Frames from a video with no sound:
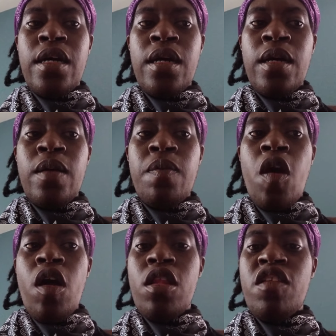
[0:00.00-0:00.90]
um,
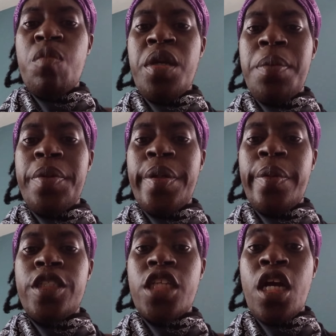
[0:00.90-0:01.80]
all of the people in
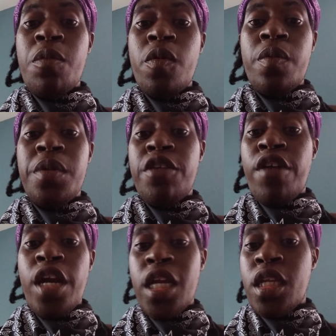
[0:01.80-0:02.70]
which I will be
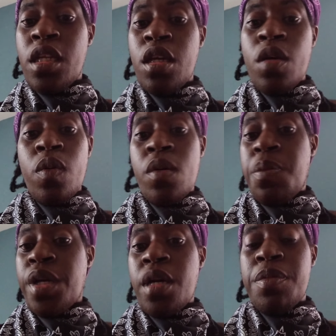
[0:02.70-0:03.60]
writing will
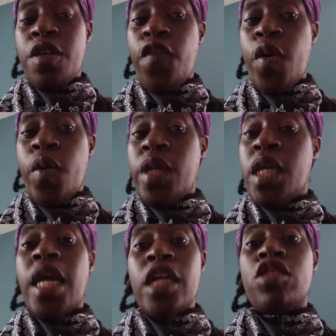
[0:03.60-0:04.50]
pick up the phone
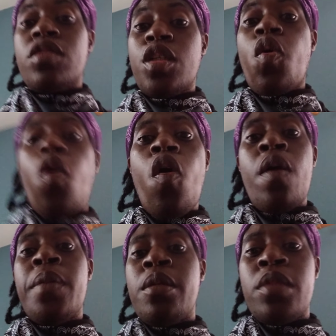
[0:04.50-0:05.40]
and actually
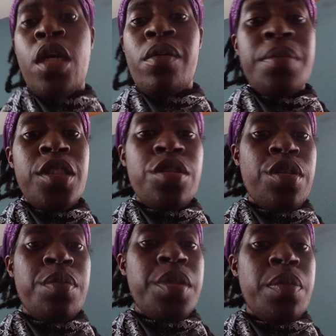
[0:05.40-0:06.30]
call me. There will be
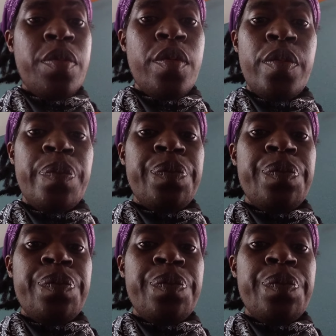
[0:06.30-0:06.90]
certain people